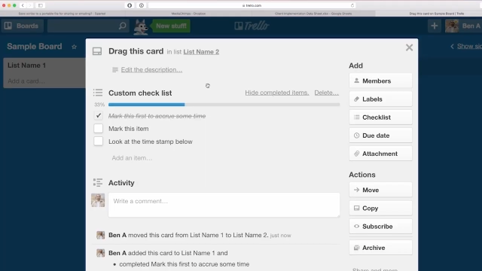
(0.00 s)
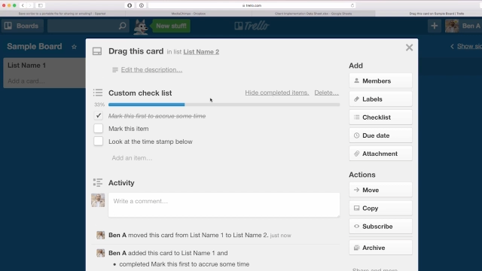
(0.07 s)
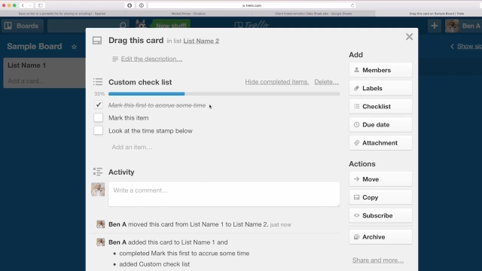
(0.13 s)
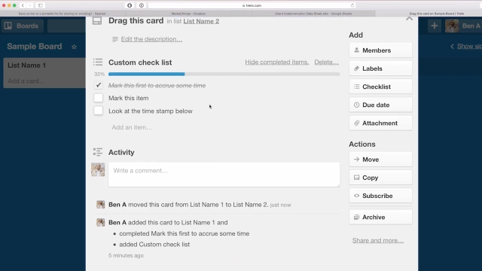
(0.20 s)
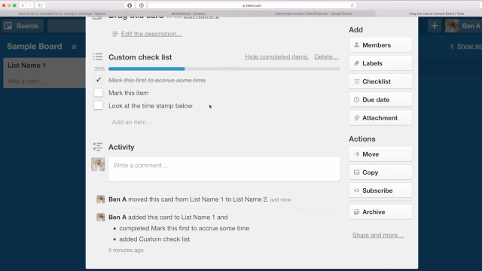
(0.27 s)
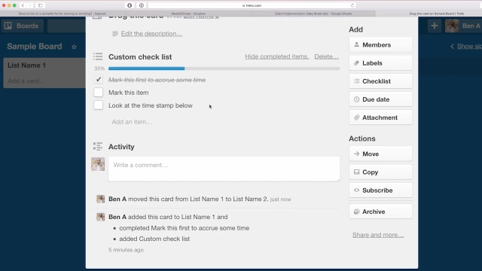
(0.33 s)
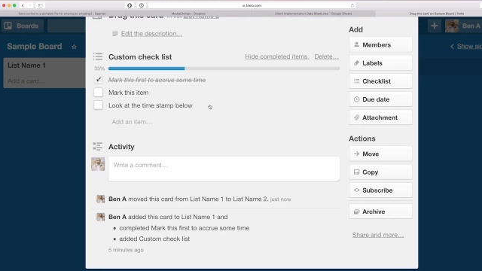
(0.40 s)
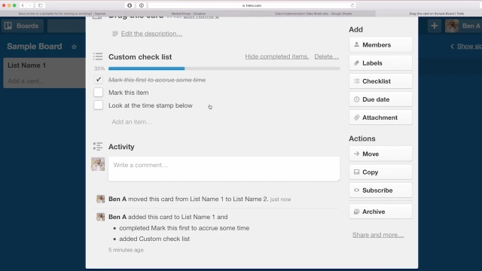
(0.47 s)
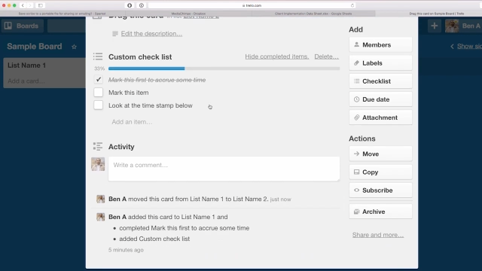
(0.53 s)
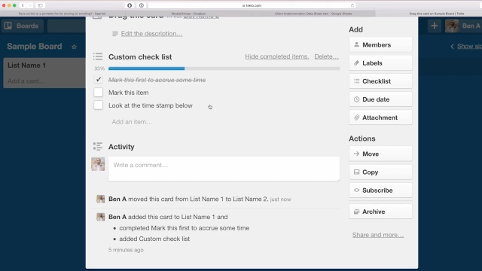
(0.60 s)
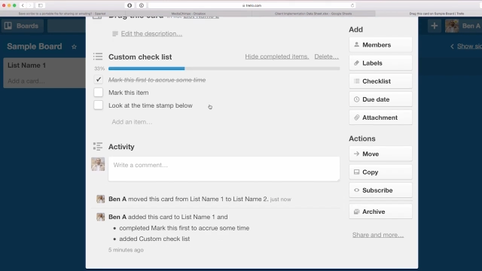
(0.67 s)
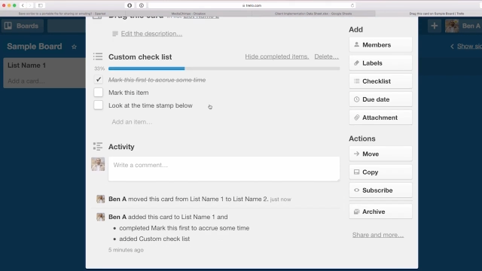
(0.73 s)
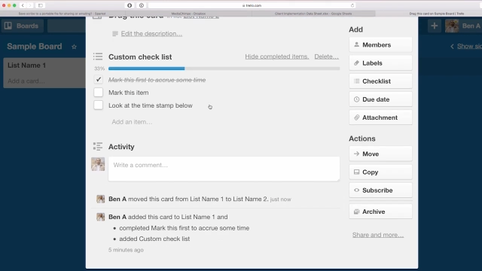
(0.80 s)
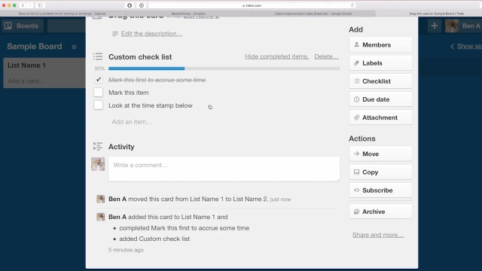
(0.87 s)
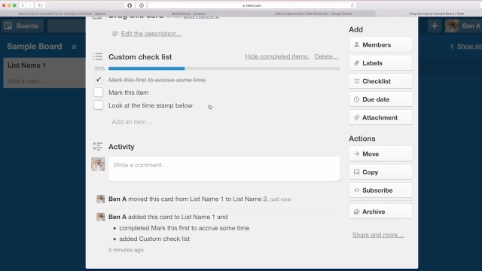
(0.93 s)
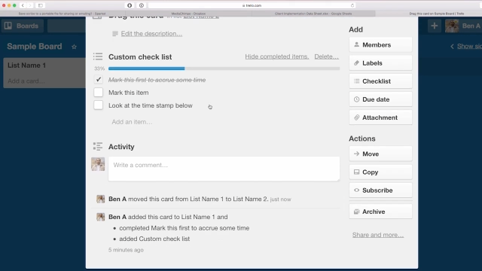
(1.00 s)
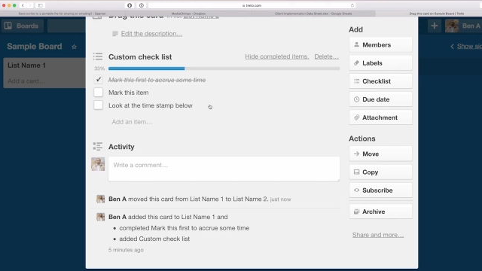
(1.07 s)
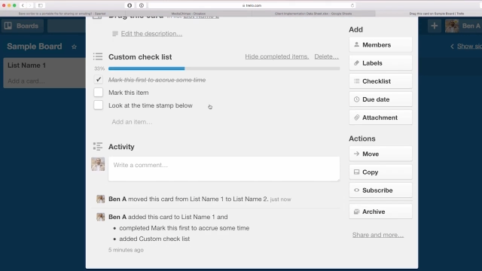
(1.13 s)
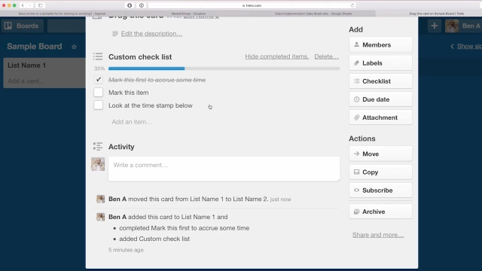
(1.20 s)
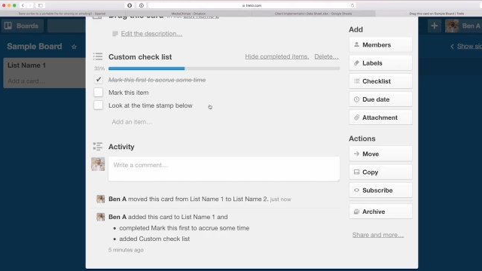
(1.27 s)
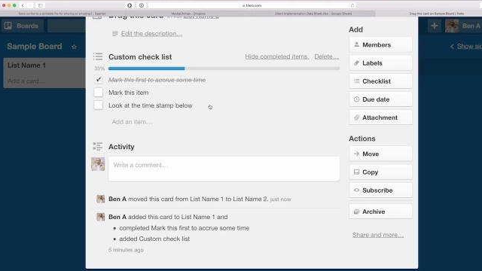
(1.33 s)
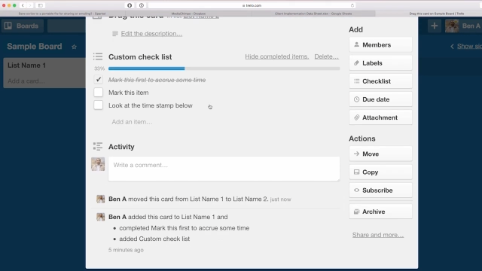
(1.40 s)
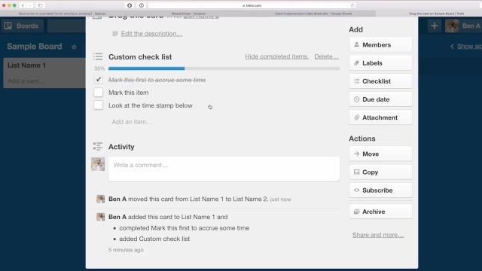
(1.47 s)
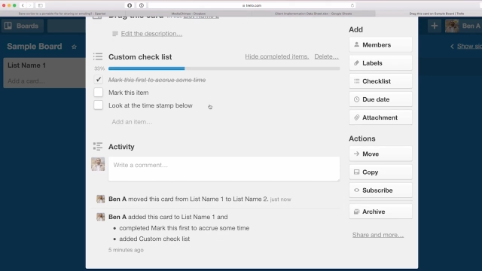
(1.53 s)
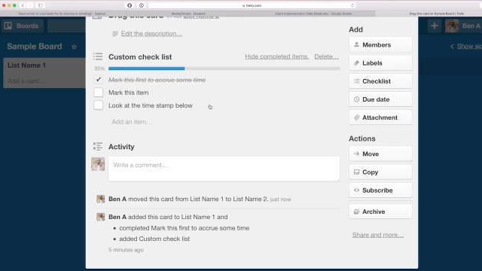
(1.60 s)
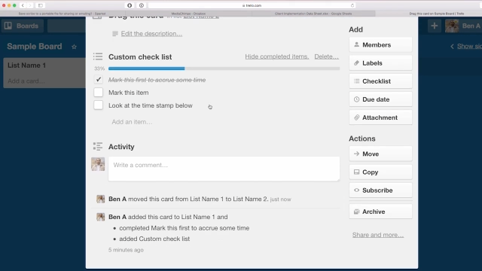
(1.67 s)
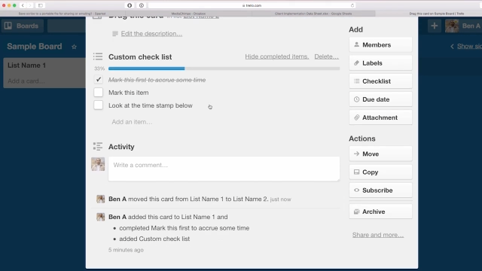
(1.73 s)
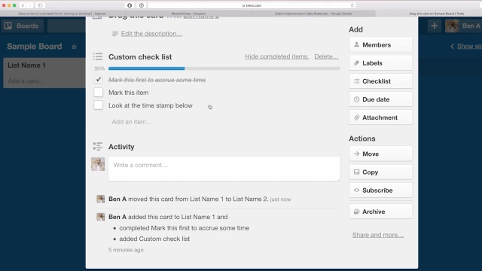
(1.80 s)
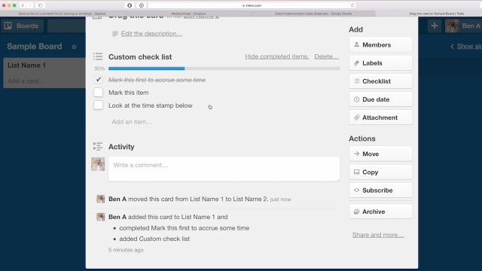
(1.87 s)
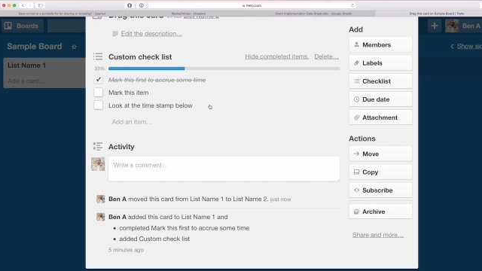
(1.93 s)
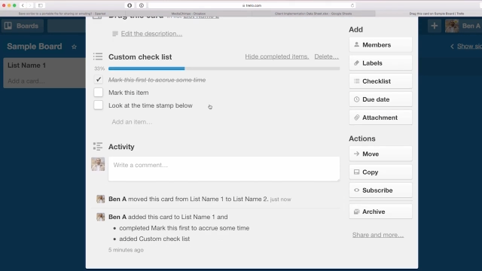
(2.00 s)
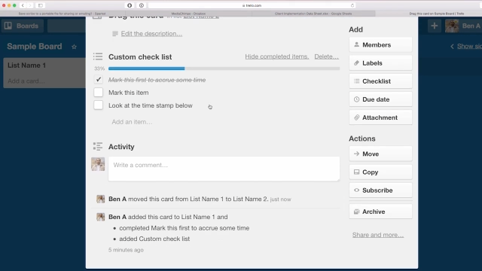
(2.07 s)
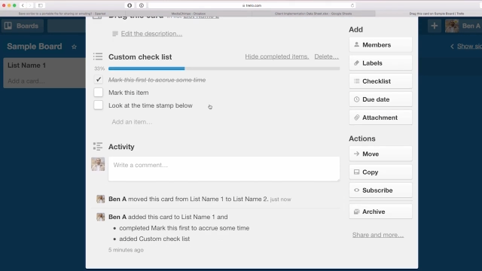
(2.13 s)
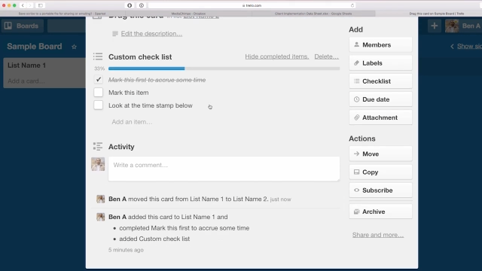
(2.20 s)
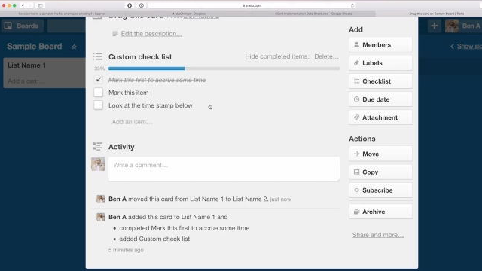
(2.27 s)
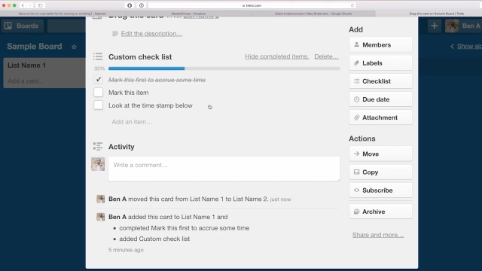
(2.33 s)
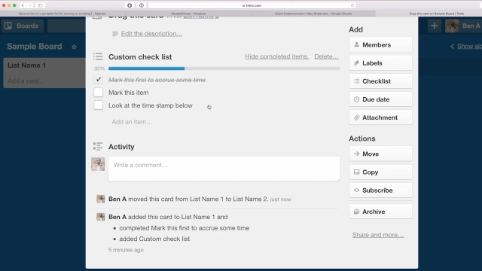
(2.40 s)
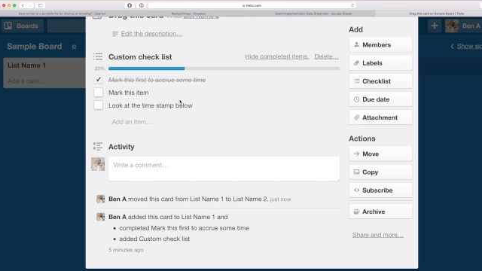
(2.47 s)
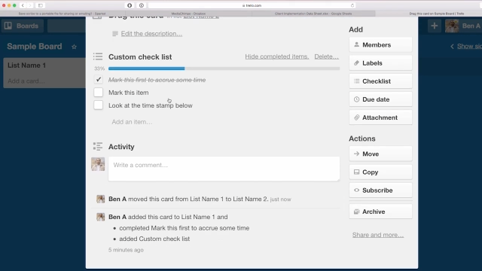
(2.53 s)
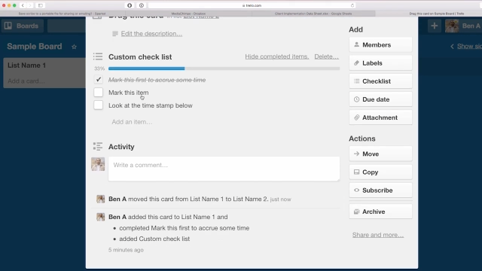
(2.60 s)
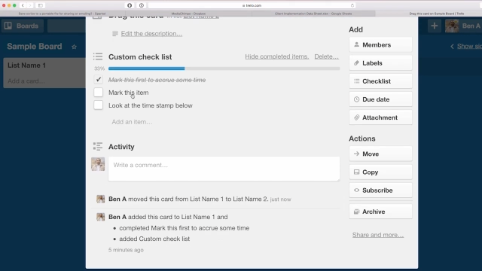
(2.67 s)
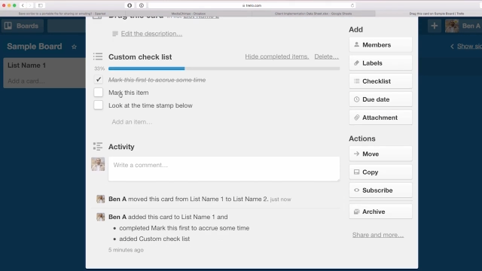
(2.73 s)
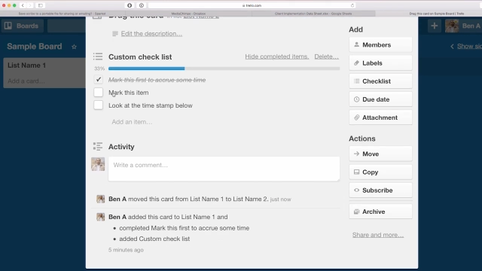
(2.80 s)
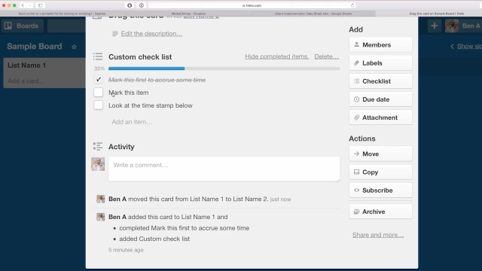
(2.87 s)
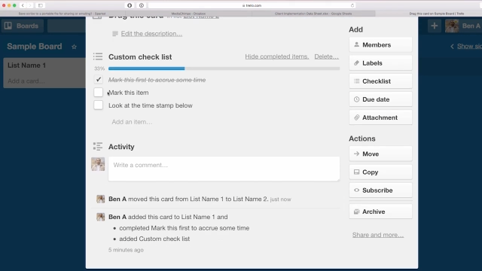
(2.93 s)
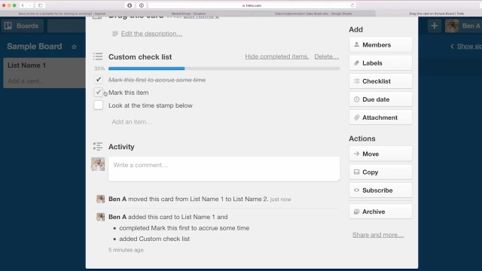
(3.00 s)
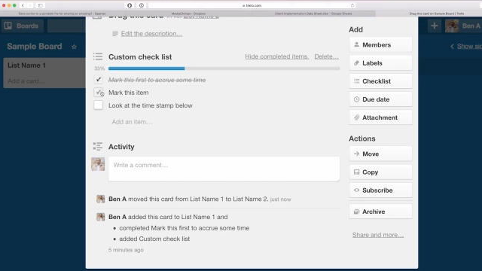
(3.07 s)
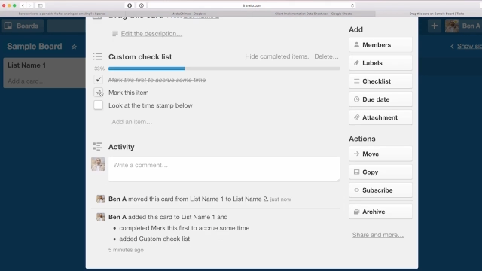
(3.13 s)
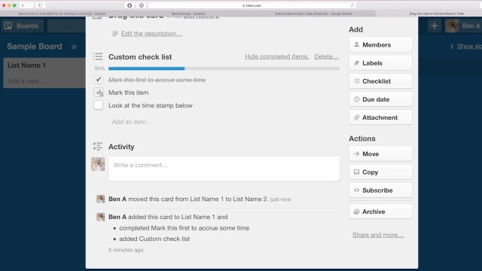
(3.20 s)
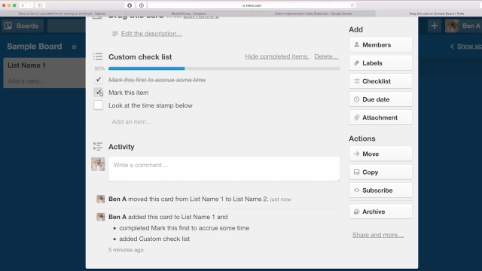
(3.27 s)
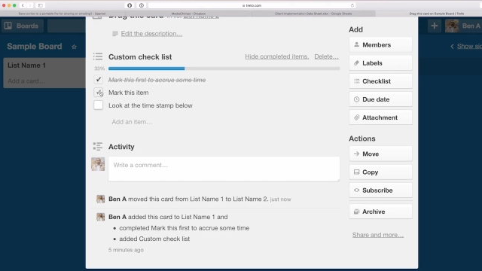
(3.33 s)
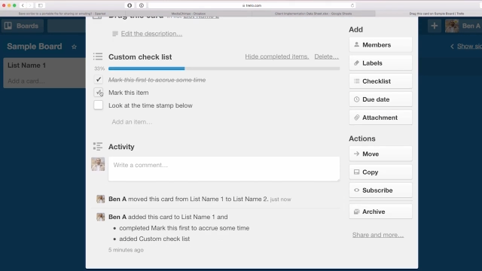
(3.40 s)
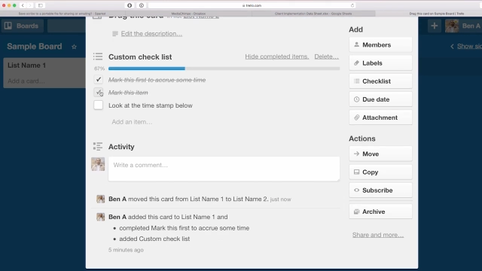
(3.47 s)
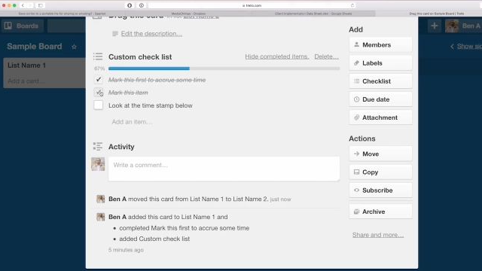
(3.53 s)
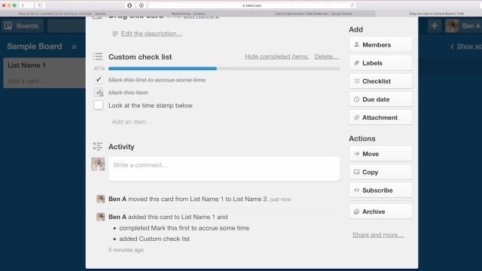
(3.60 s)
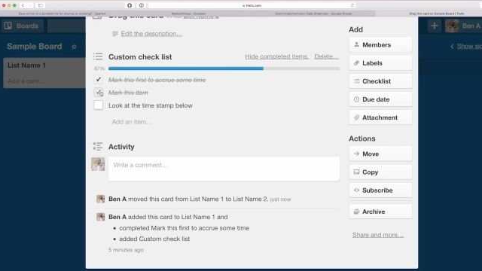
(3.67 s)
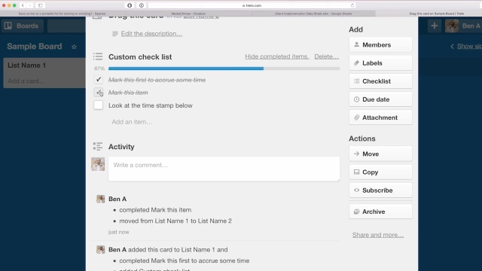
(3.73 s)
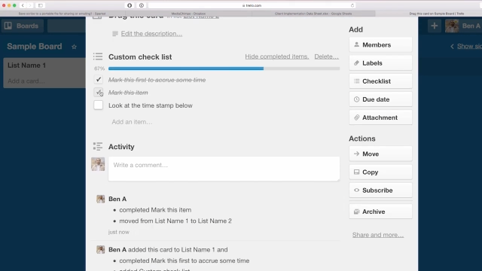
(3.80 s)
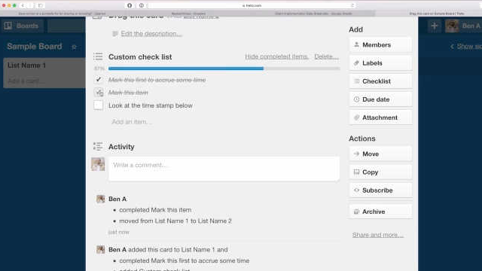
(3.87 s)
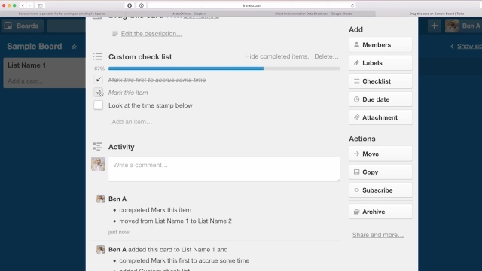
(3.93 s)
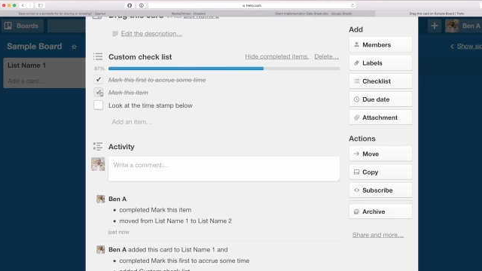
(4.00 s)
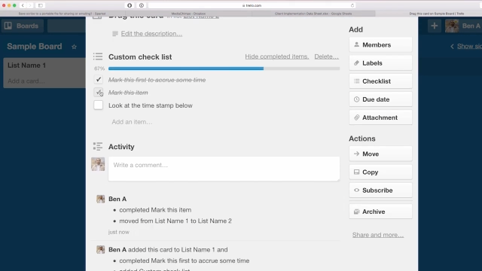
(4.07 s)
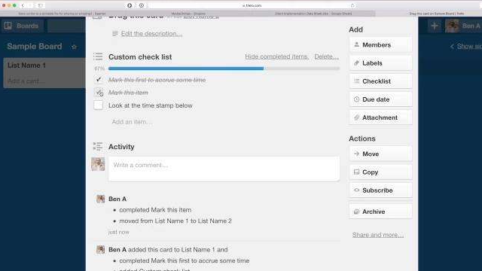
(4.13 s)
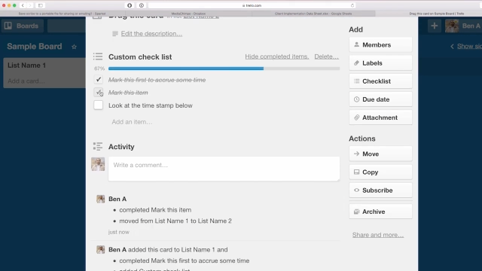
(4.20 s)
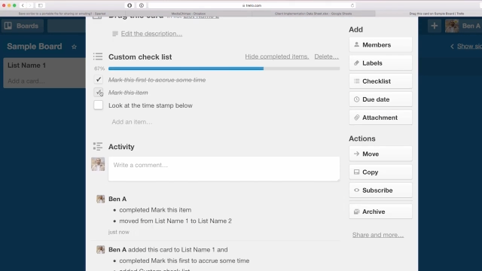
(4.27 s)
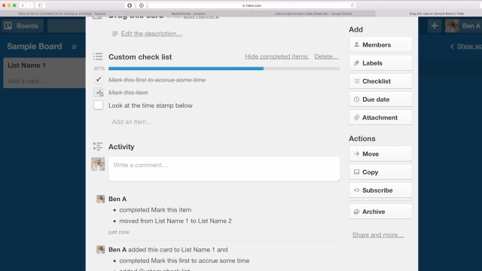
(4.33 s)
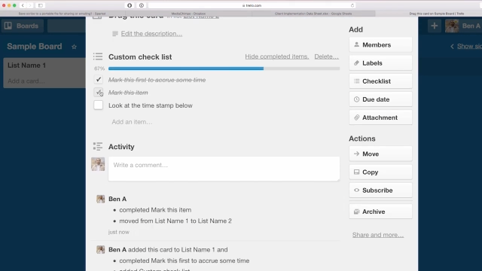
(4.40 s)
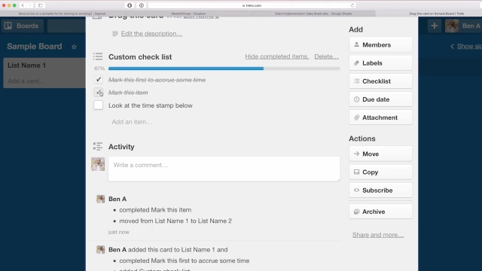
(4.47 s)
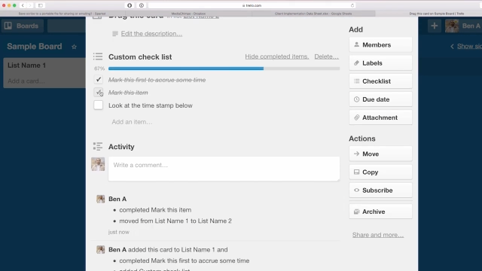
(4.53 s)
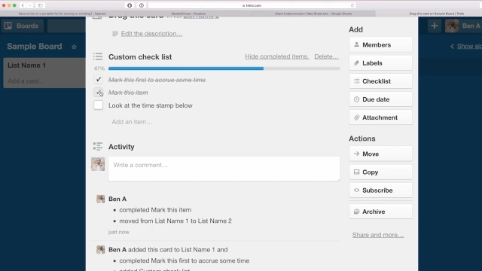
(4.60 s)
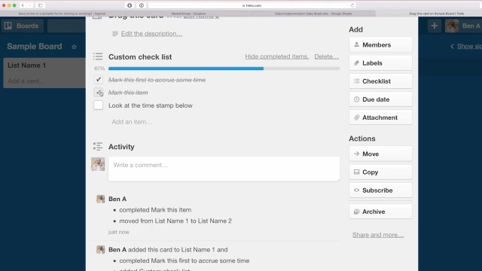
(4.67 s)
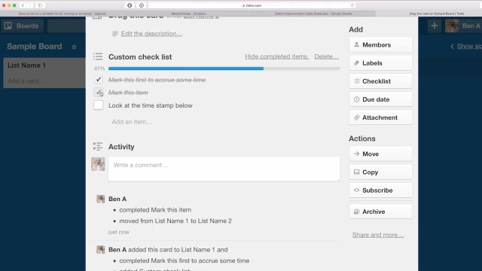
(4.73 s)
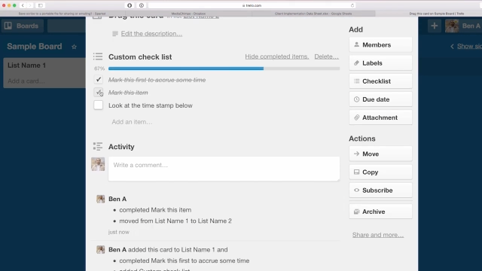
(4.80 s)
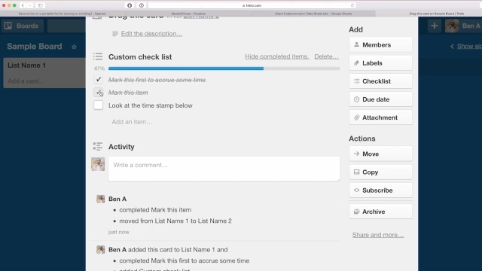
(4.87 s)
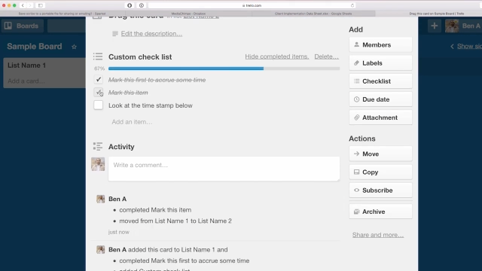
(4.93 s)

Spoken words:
(no speaker visible)